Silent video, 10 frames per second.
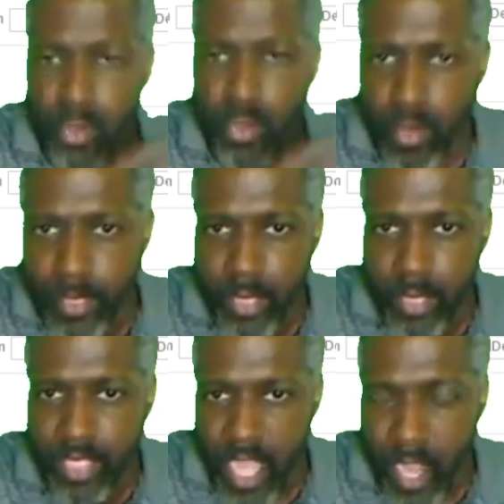
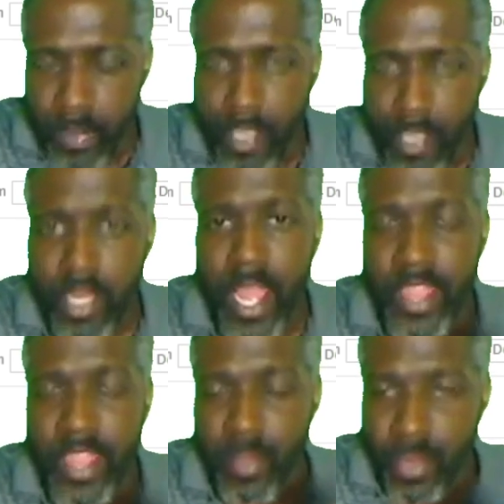crypto's up.
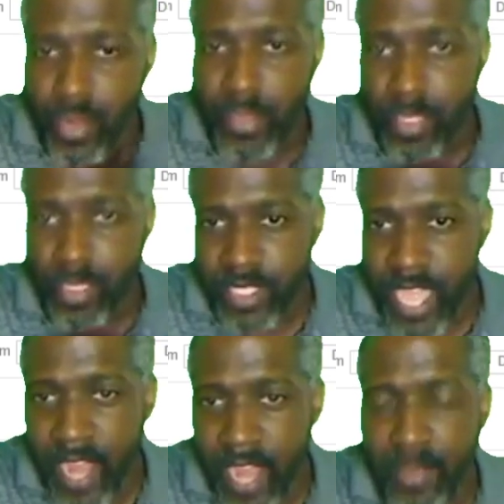And then when crypto's
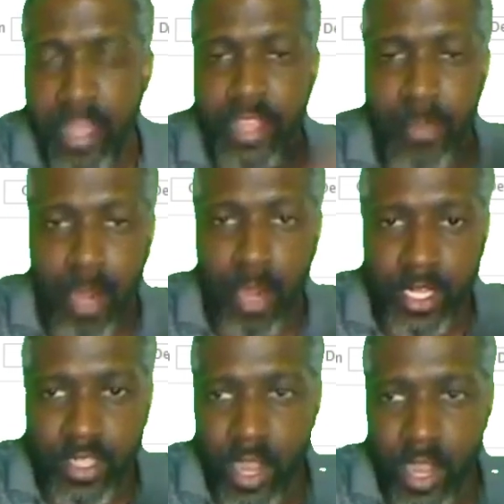down, the
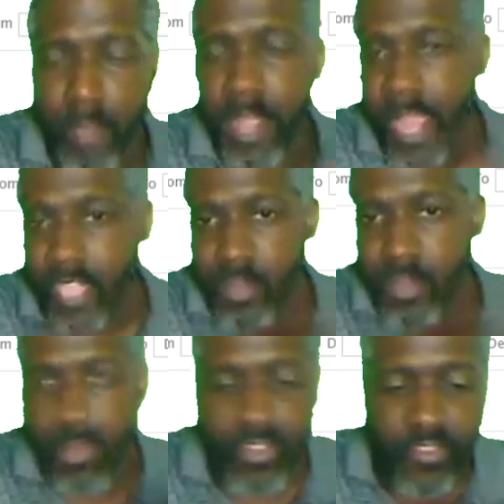markets are up as they're
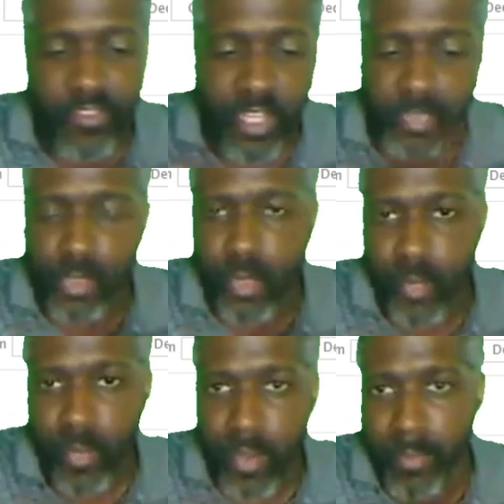moving funds
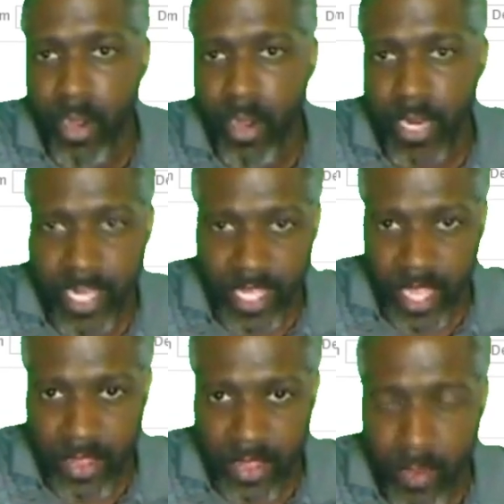between one market and the
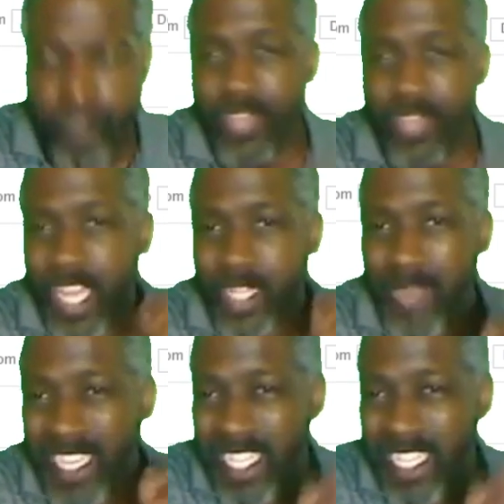other.
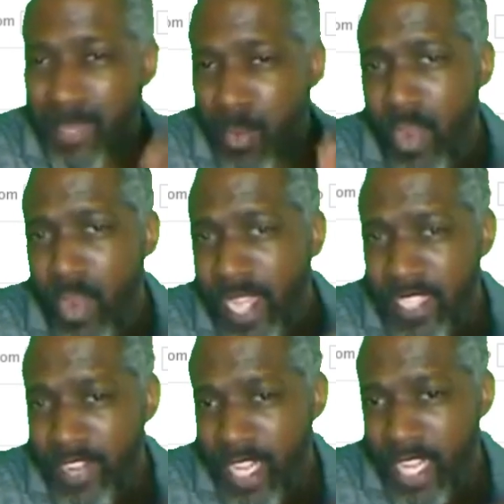Expect to see more
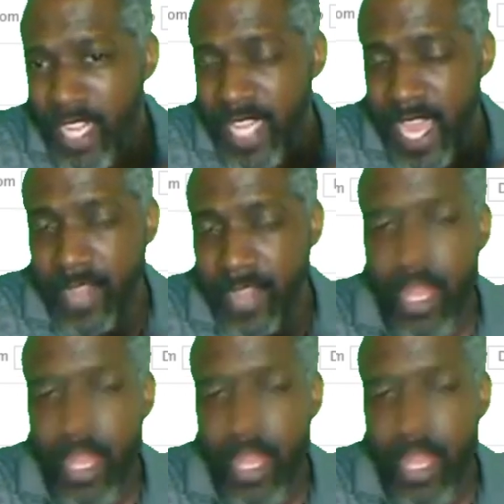activity like that.